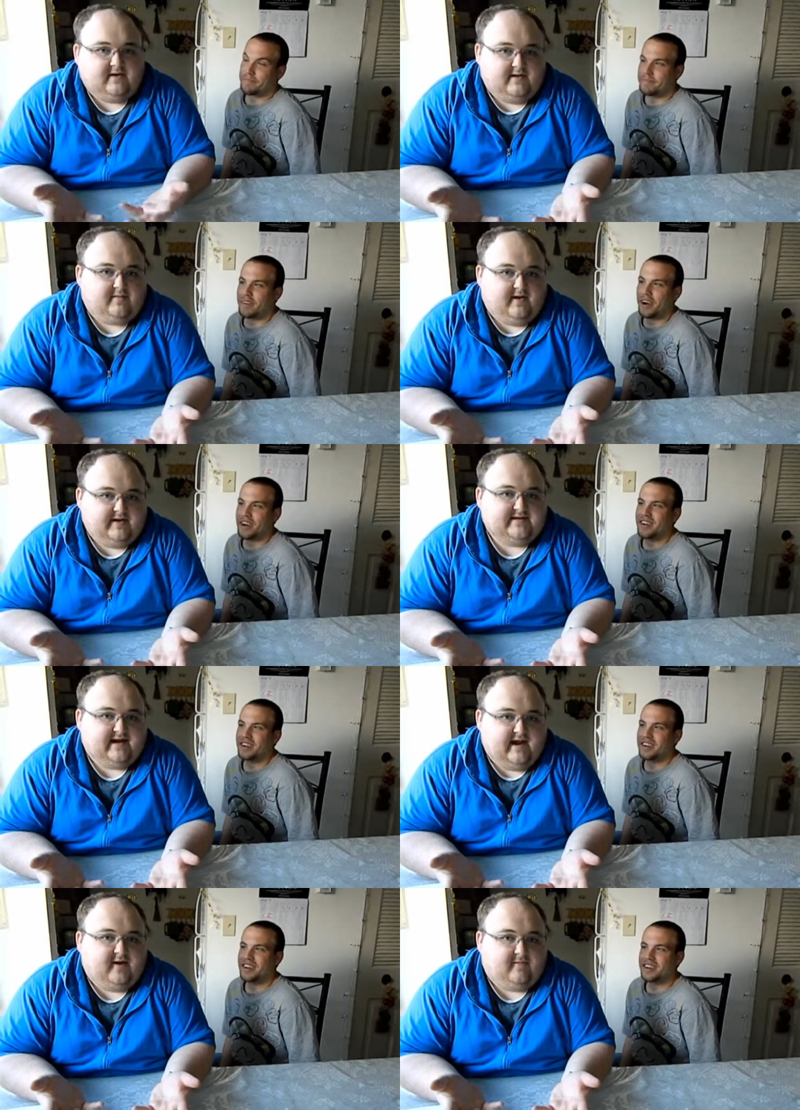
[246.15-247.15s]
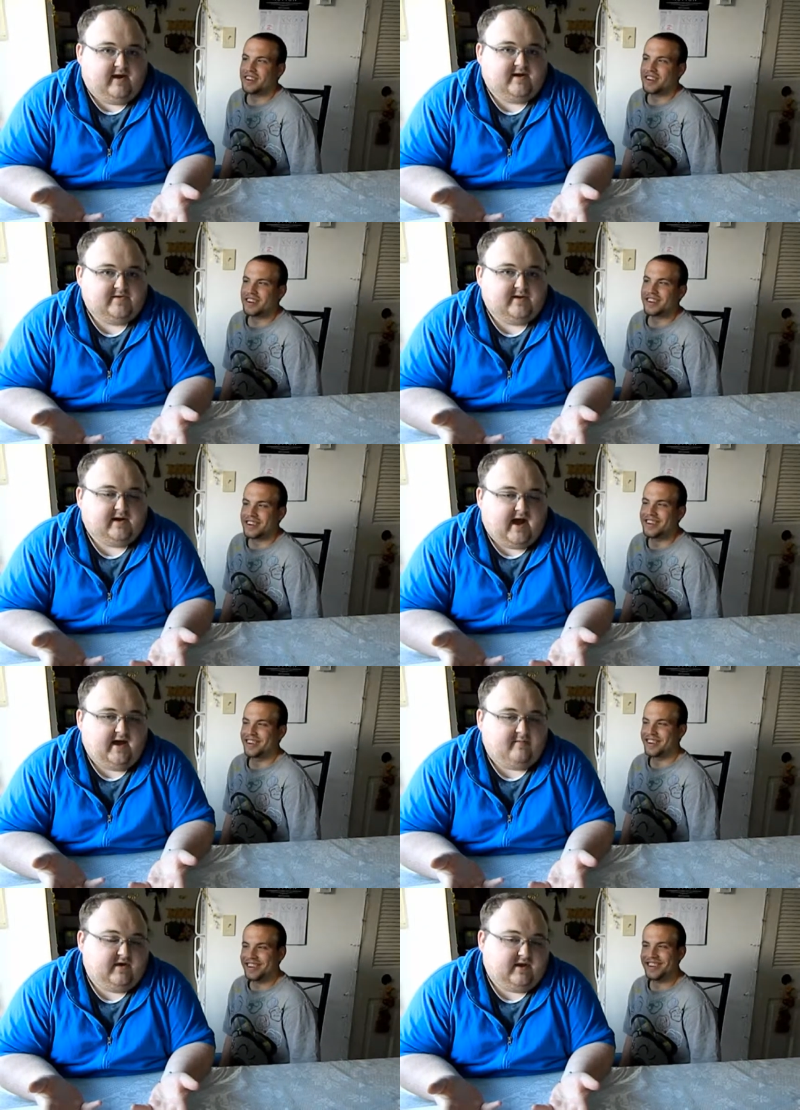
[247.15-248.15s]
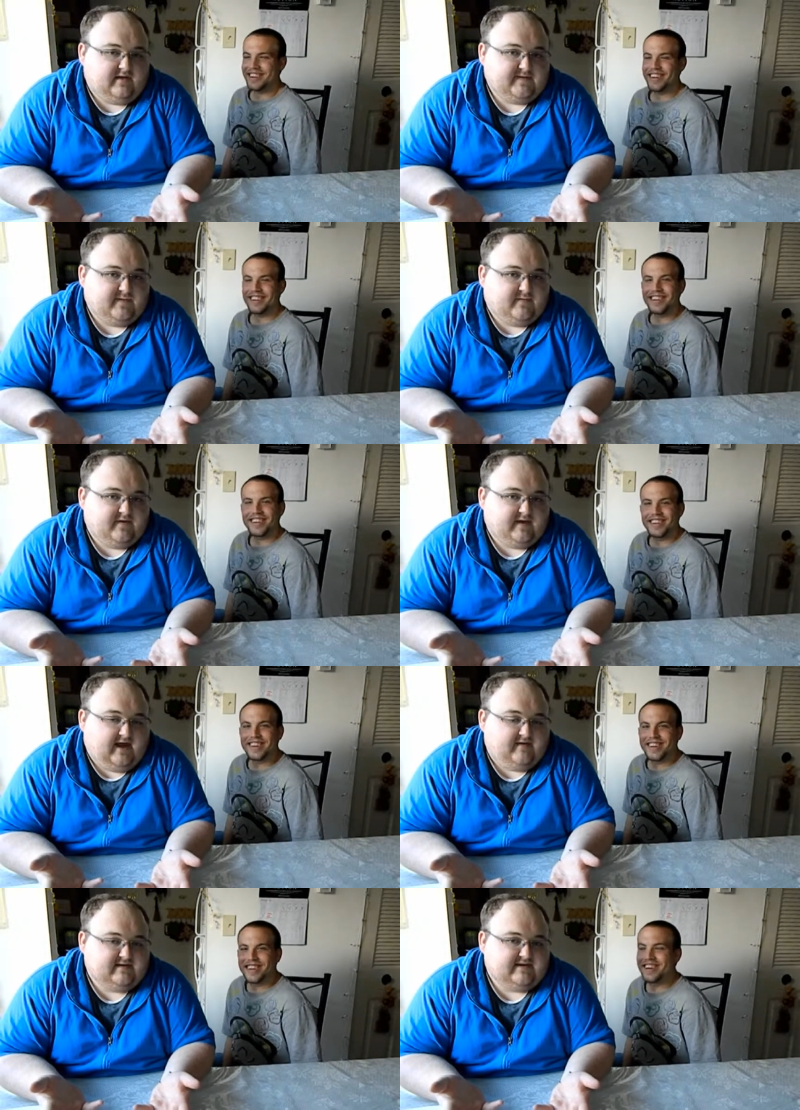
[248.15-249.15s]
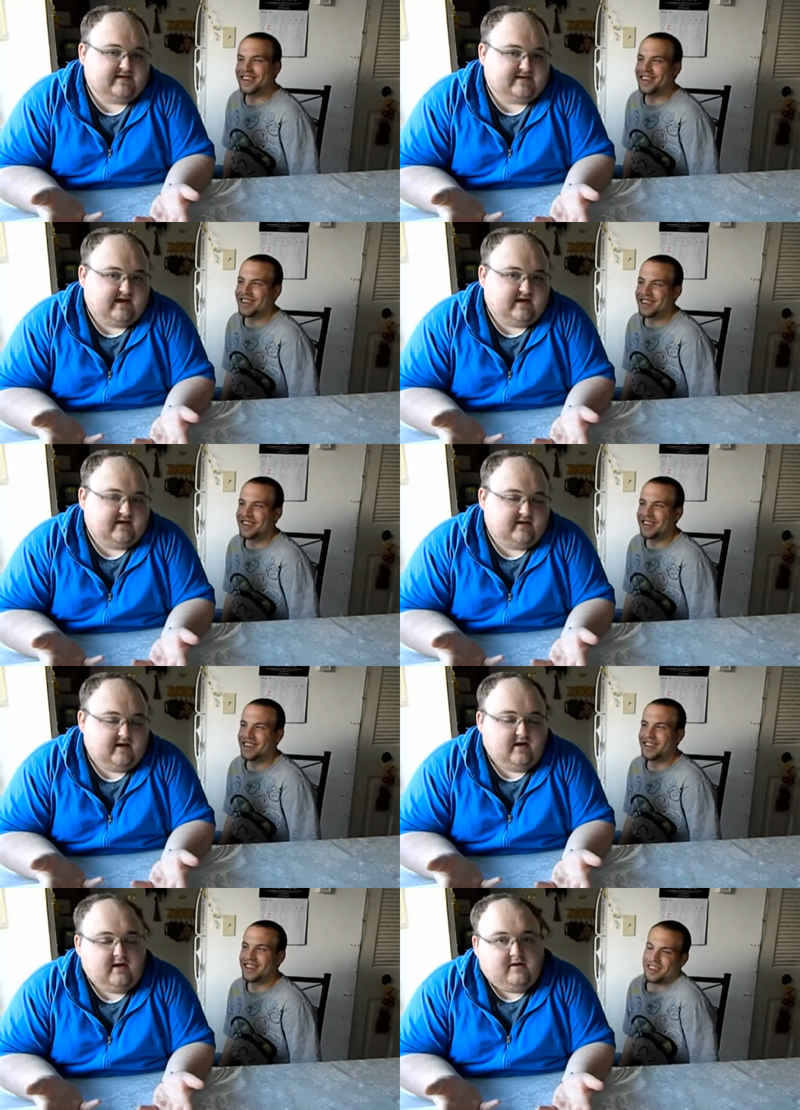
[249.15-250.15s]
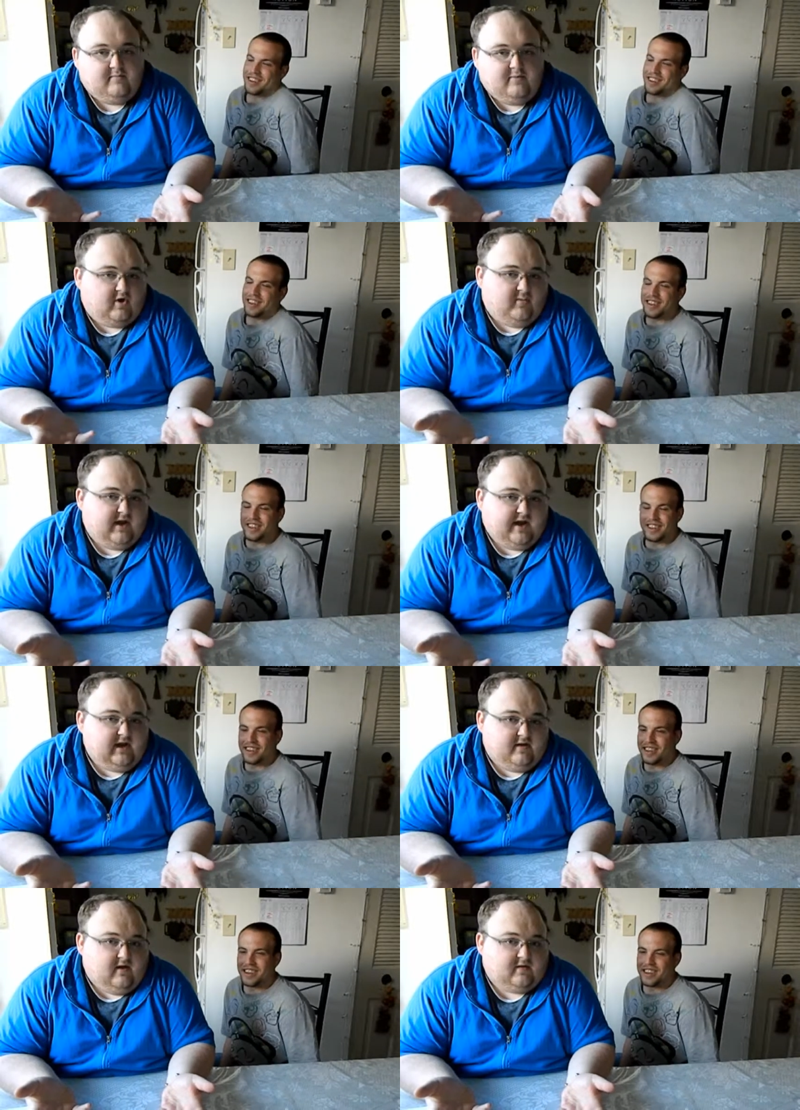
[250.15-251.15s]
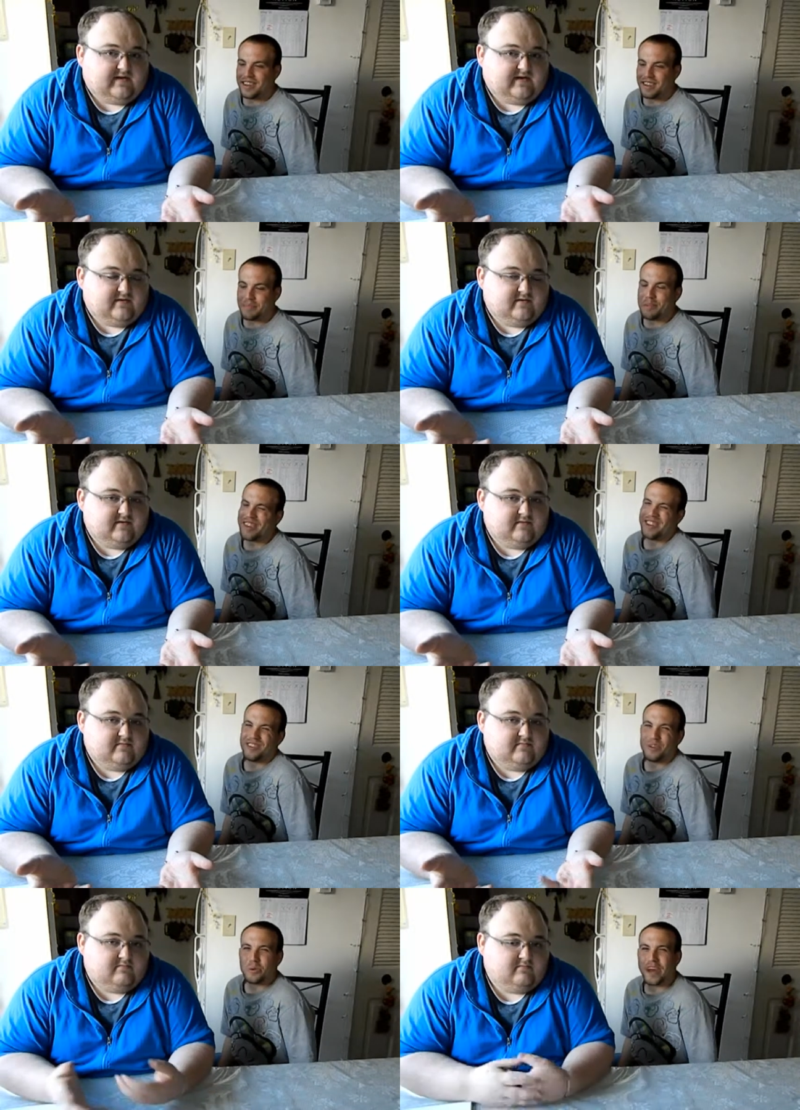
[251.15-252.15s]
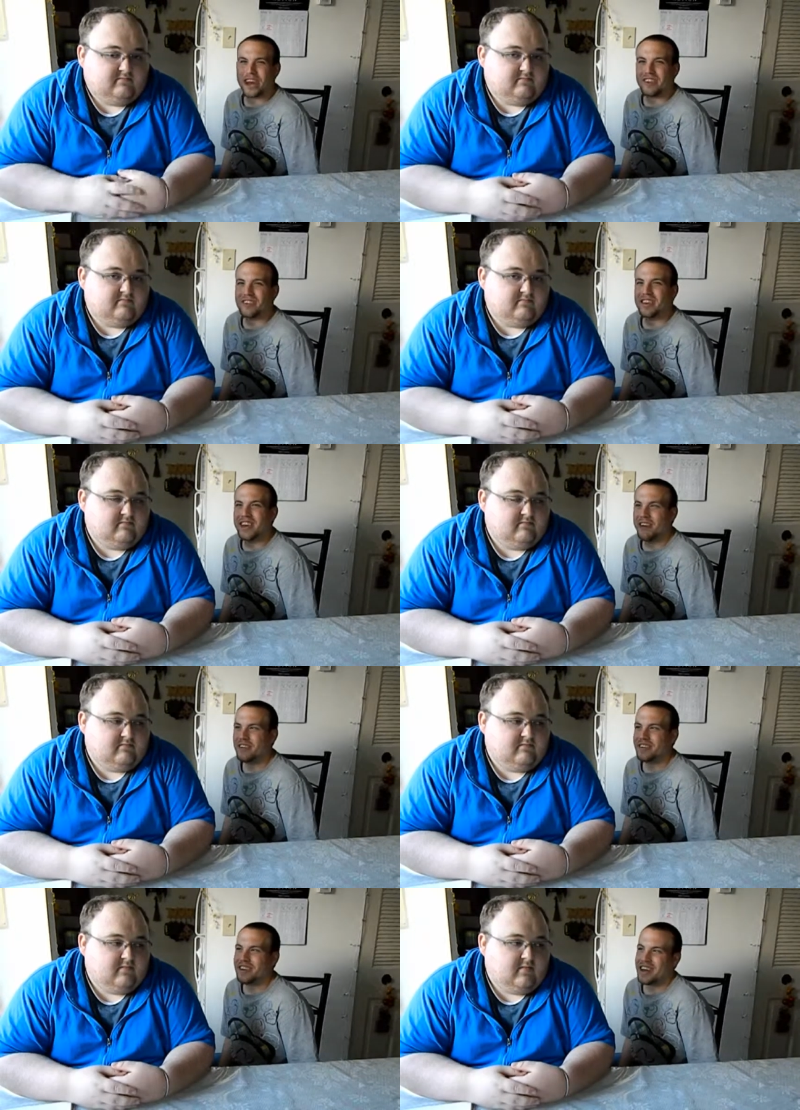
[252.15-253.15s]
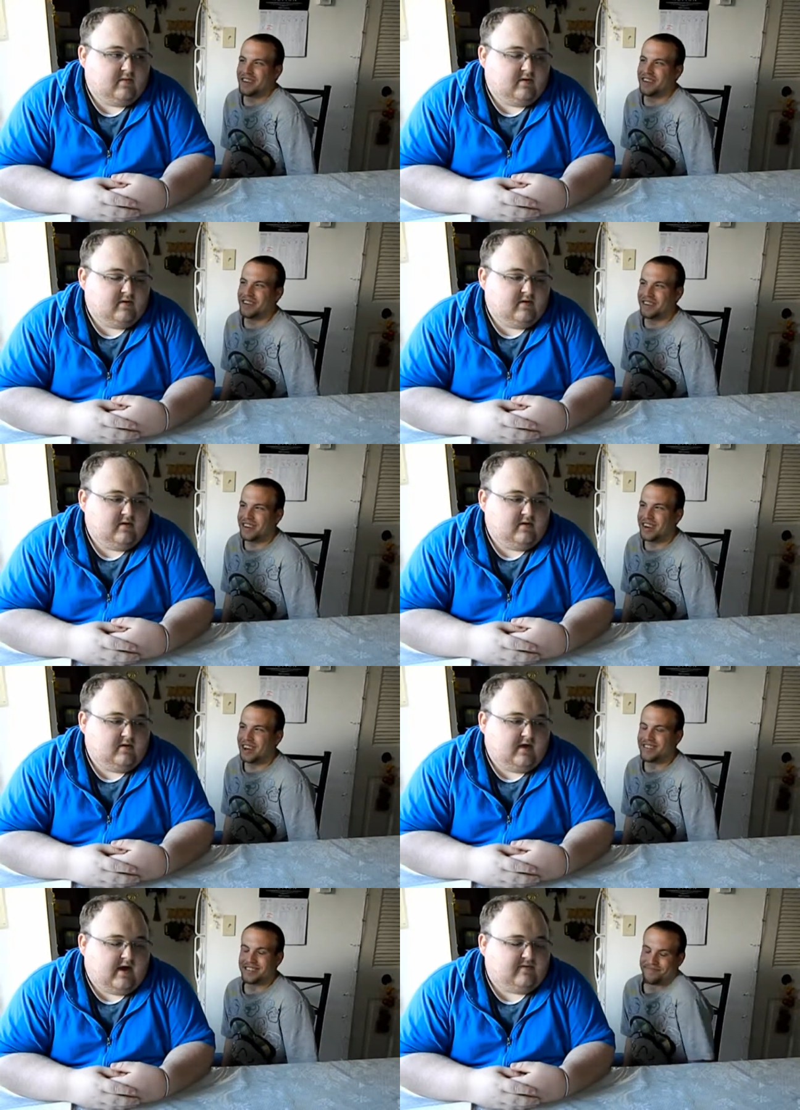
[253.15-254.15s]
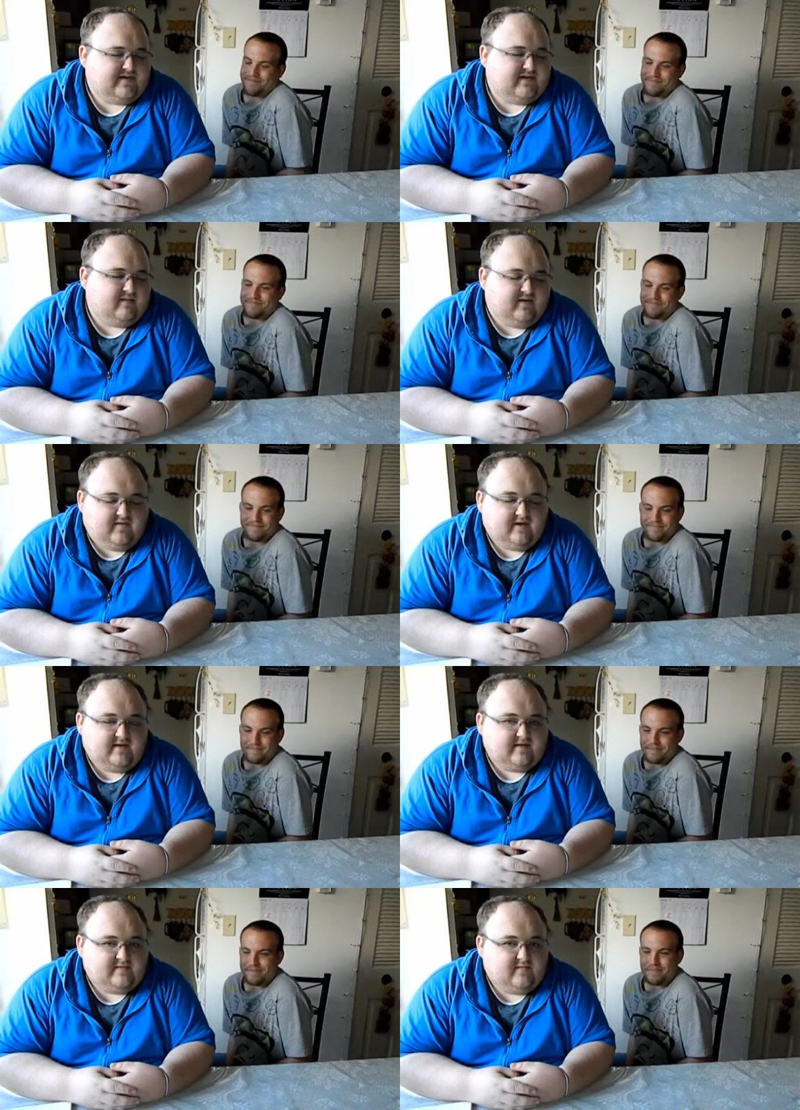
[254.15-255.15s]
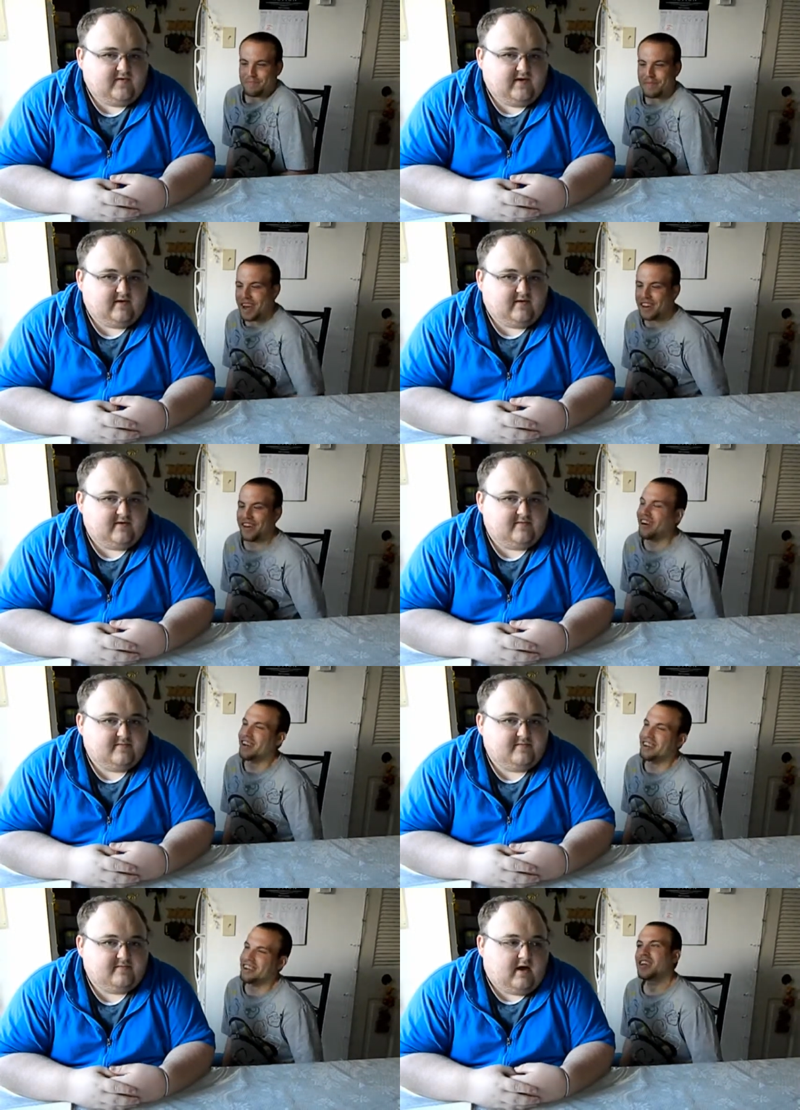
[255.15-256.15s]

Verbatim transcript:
Speaker 1: where he plays right. an anger management guy, but kills people with knives instead.
Speaker 2: You can pick any of those. Please do, actually. I would, I don't know. I, just, I
Speaker 1: wasn't a big fan of
Speaker 2: this movie. Not either. at all.